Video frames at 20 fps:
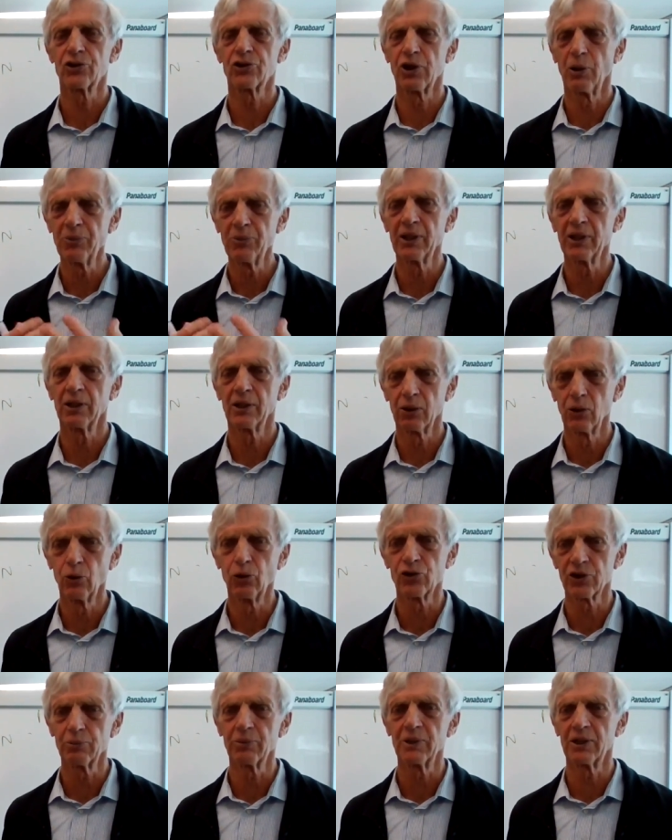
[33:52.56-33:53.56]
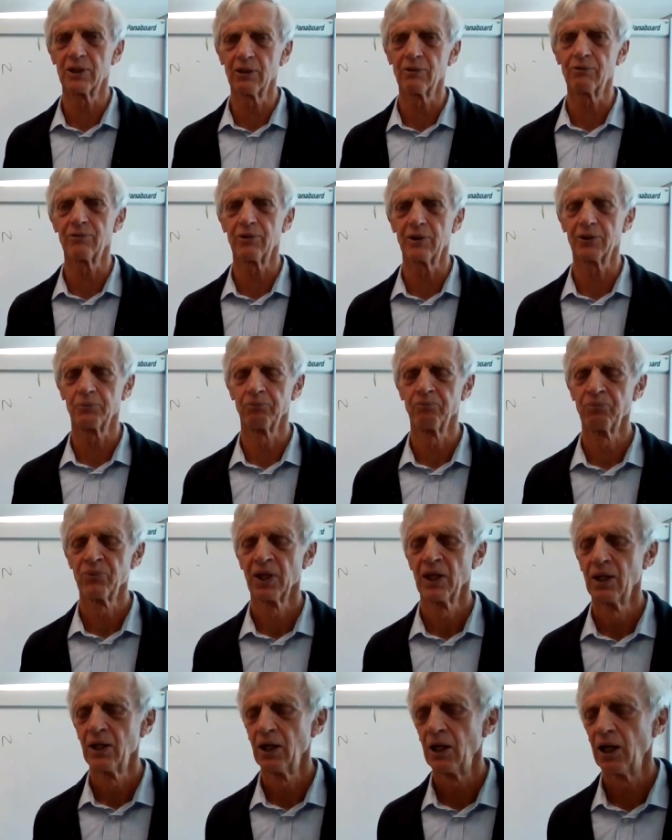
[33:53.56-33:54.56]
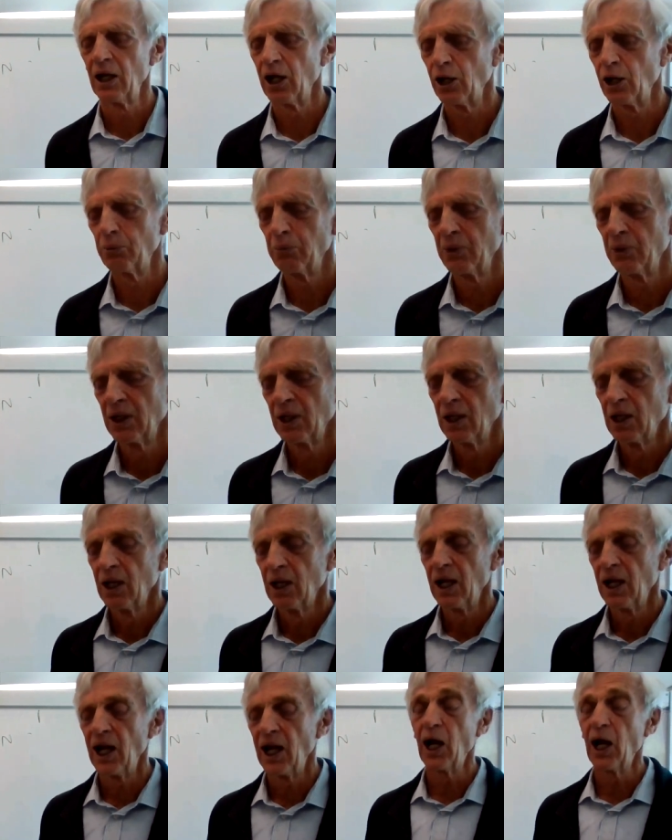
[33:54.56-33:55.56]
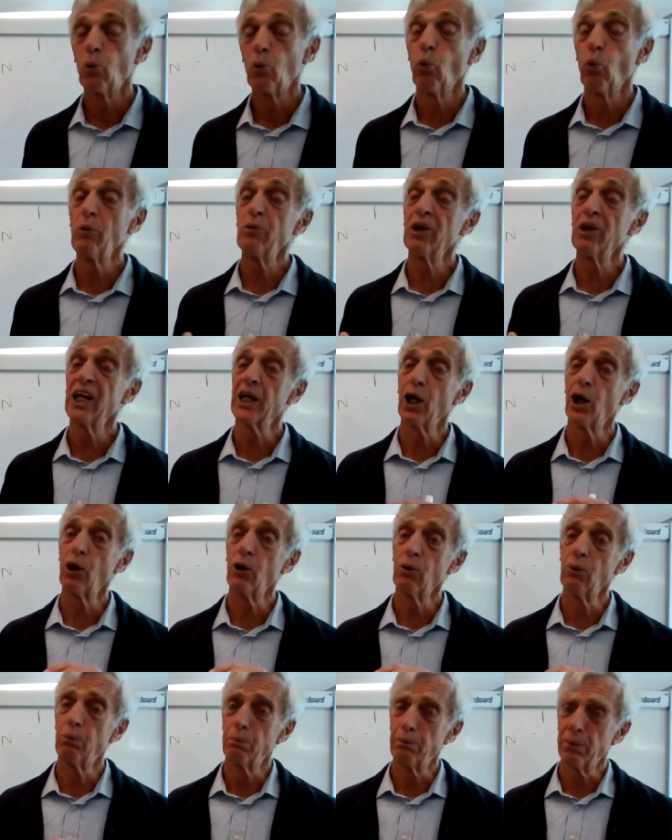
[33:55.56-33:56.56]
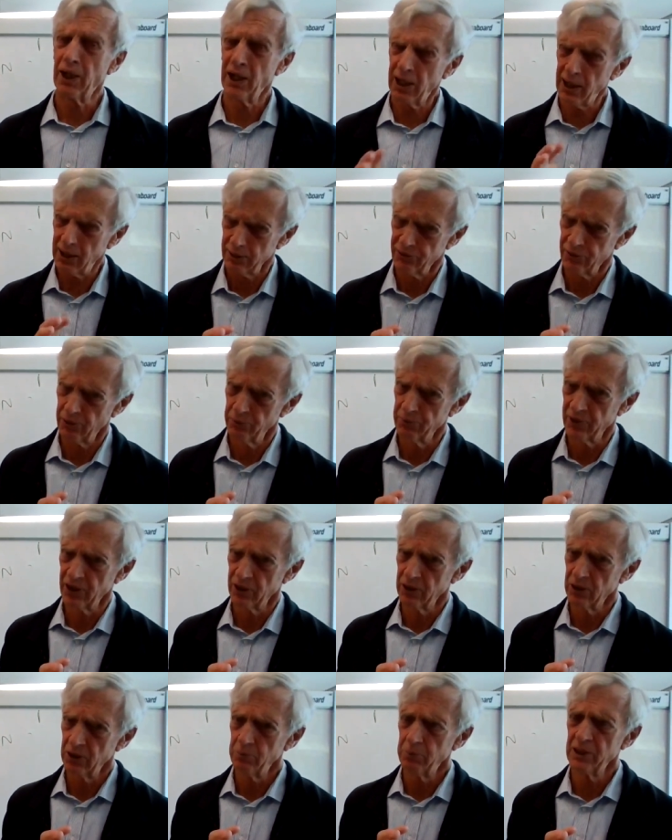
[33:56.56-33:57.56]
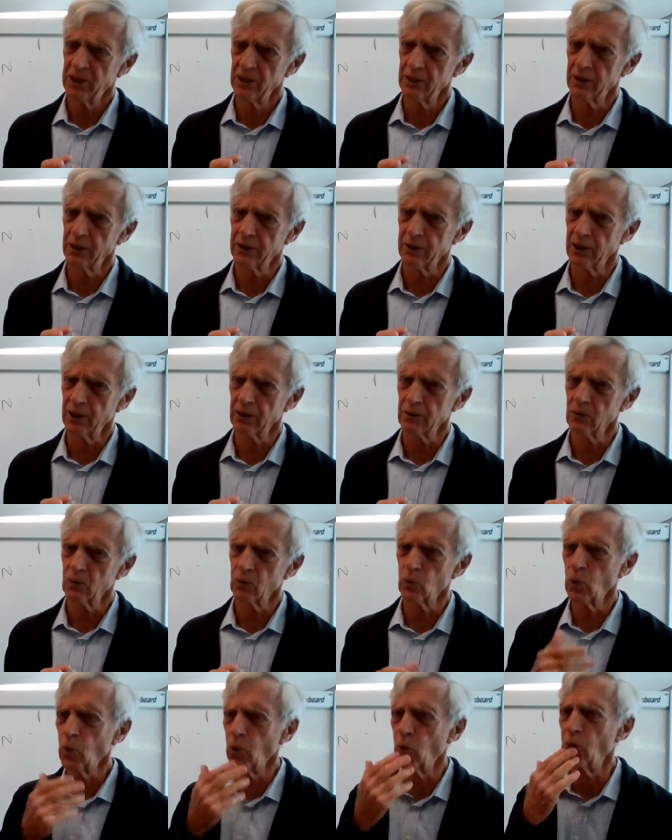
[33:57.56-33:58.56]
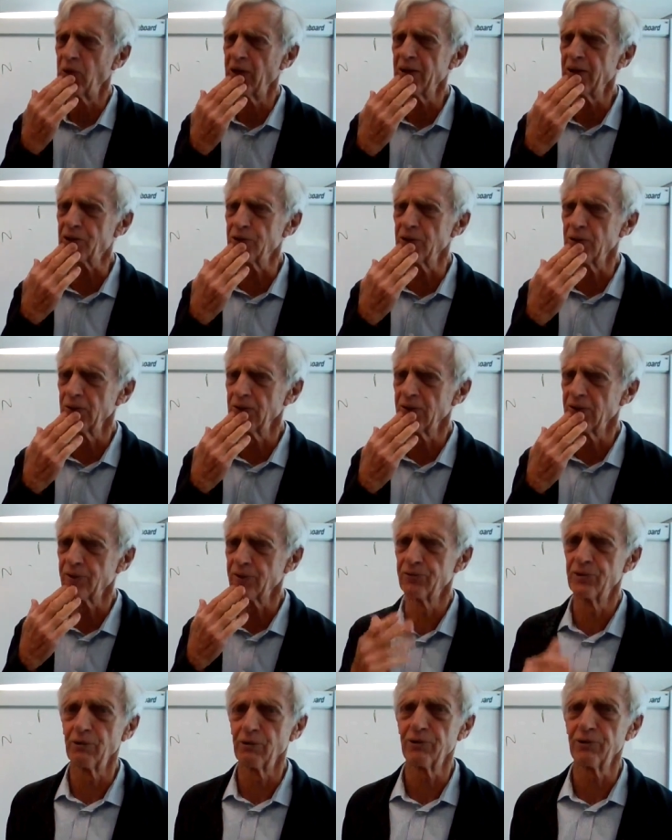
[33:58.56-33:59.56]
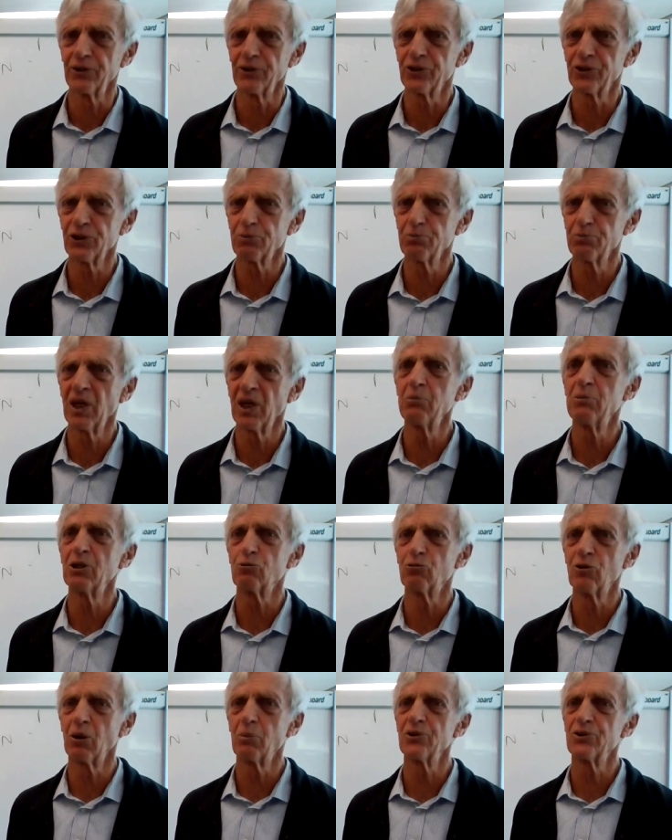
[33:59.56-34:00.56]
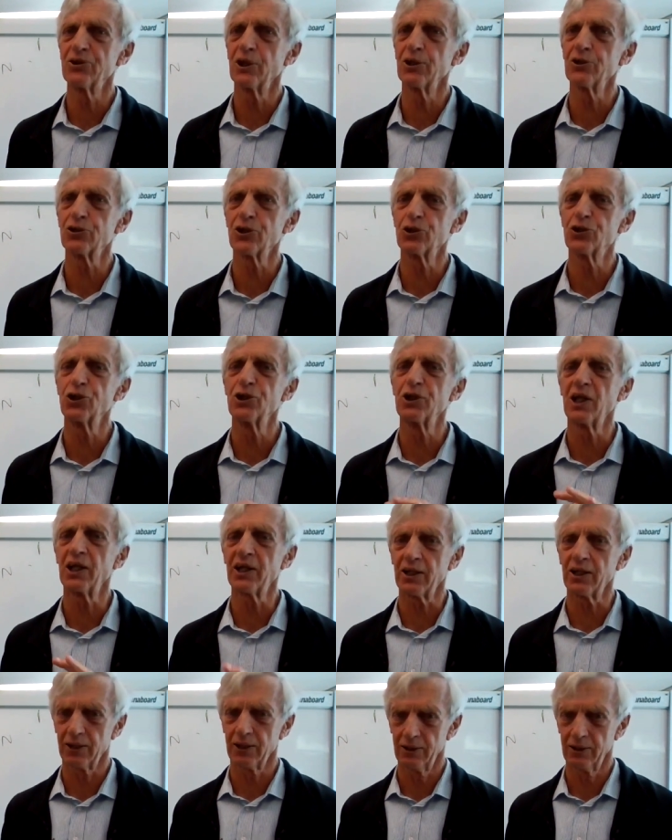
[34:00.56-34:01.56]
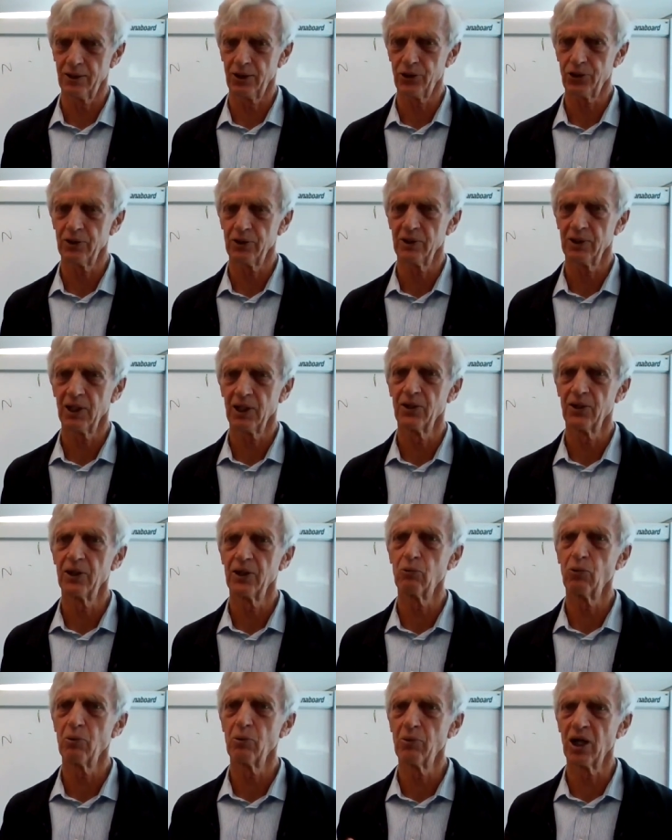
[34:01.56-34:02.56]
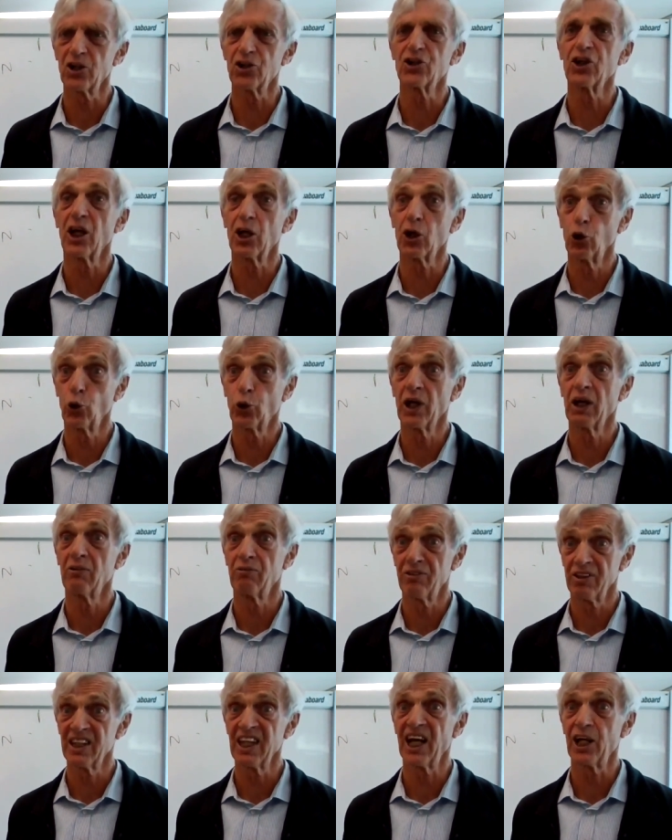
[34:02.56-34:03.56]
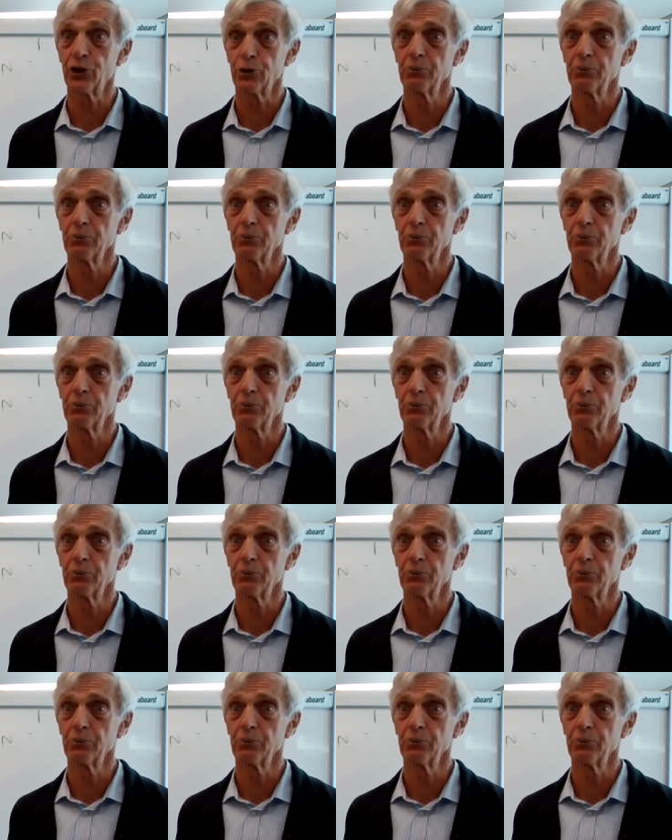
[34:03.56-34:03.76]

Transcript: Just something that looks a bit different. Um, uh, when we get a whole pile of them, though, you begin to think, oh, that's a lot of differences. Maybe it represents a genetic condition, and then we might start looking.